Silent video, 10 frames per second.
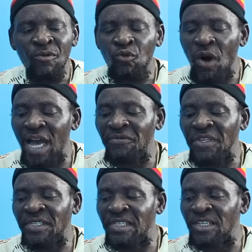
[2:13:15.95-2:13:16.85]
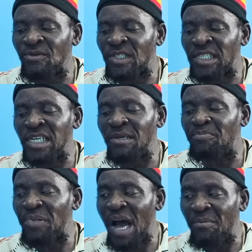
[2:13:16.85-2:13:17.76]
Wife is sleep,
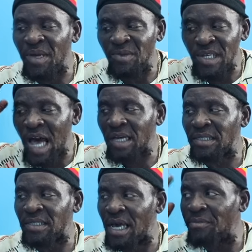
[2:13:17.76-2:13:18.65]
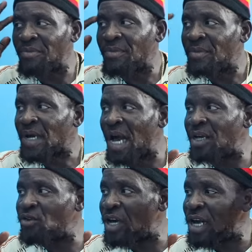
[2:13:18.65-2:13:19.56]
sleep on me locks them.
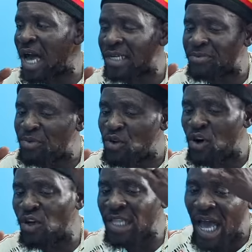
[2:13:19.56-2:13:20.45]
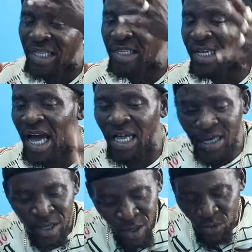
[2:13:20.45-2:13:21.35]
Because you know, your locks pull out that thing and
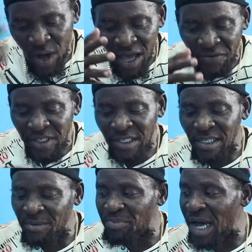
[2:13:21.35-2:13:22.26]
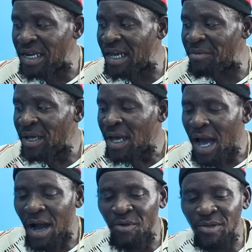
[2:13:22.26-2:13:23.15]
wife is sleeping and
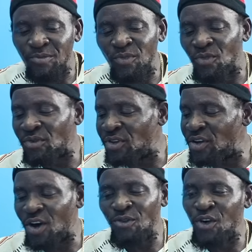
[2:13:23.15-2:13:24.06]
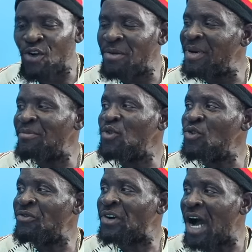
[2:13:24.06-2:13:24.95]
I and when you don't know when they
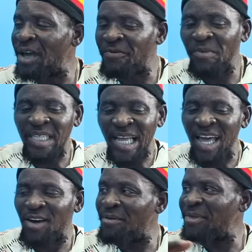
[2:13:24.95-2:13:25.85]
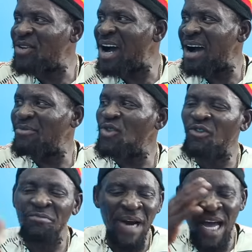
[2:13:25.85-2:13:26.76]
move, because it, it may tie up and
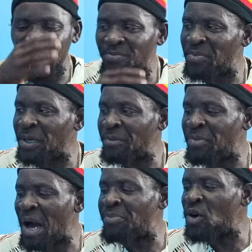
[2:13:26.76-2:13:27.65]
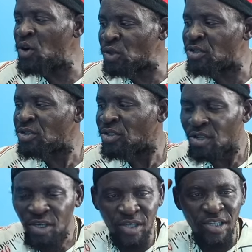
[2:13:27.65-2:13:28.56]
move mad, it, it pop out.
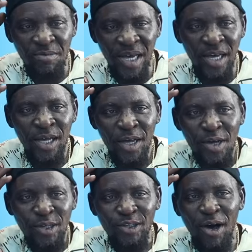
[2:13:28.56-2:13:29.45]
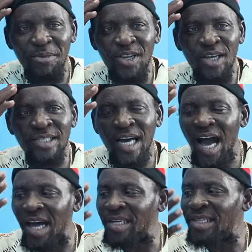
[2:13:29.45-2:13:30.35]
You see me? So I just
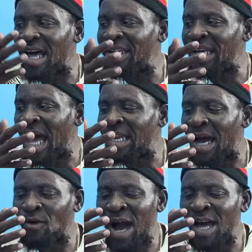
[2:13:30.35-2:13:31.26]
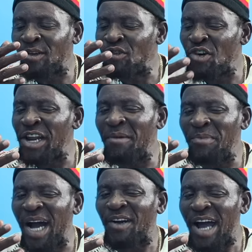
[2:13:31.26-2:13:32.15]
call it a day and I go and grow
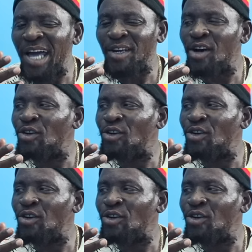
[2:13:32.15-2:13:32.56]
them back right oh,